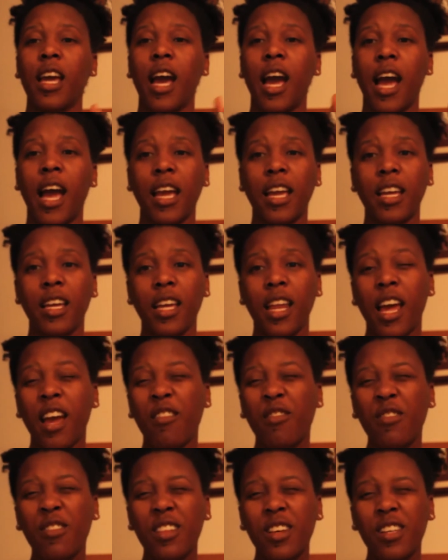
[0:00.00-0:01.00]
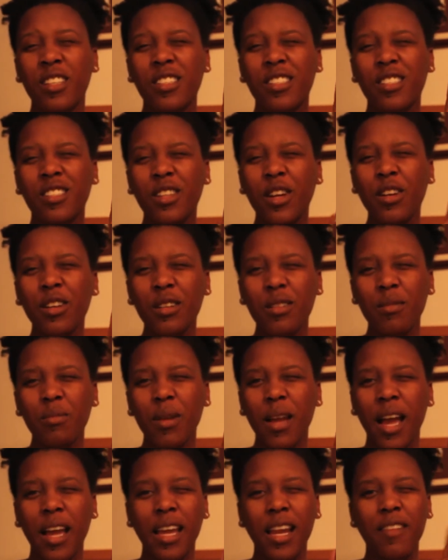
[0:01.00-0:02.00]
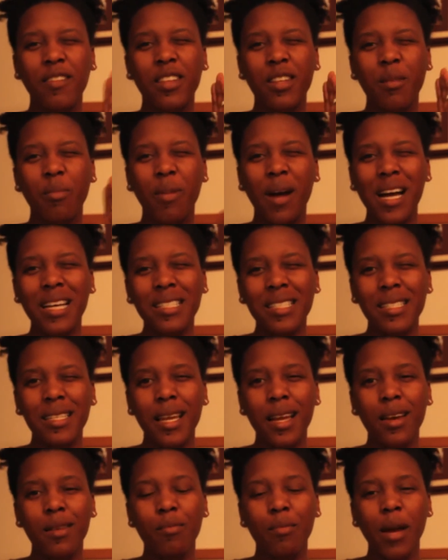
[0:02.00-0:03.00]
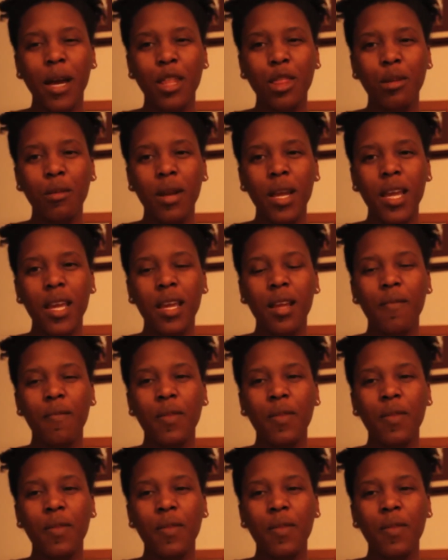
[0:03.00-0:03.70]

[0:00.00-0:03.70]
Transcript: I could have the deposit down by 3,